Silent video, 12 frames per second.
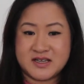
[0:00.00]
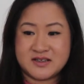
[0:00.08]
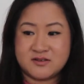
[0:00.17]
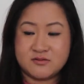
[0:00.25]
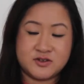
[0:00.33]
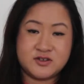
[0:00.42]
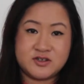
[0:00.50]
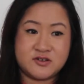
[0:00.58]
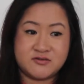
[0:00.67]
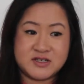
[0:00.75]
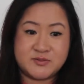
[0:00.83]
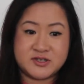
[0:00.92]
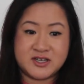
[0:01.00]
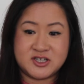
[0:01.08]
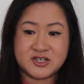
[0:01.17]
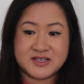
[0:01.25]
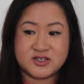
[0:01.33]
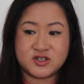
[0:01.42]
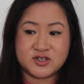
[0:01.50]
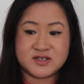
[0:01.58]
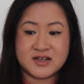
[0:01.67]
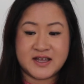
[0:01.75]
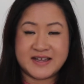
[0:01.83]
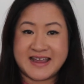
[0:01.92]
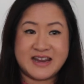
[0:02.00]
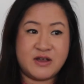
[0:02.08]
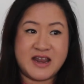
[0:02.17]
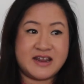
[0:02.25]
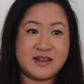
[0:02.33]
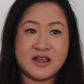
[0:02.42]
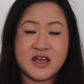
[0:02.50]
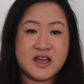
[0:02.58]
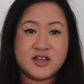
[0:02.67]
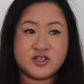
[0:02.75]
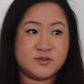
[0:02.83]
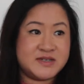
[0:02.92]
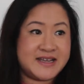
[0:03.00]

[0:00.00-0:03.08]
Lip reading: or your security procedure, is just like any Tom,